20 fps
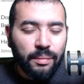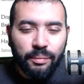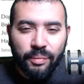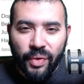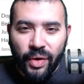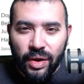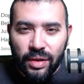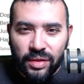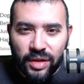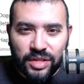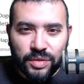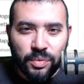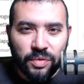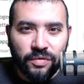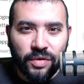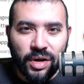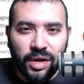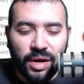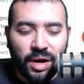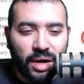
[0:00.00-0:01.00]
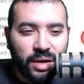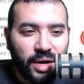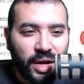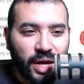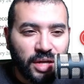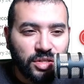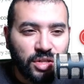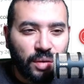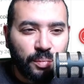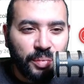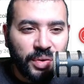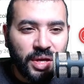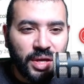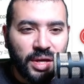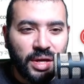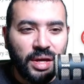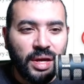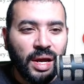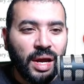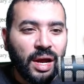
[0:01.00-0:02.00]
But let's move on on to
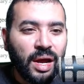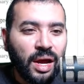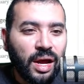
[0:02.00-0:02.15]
XRP.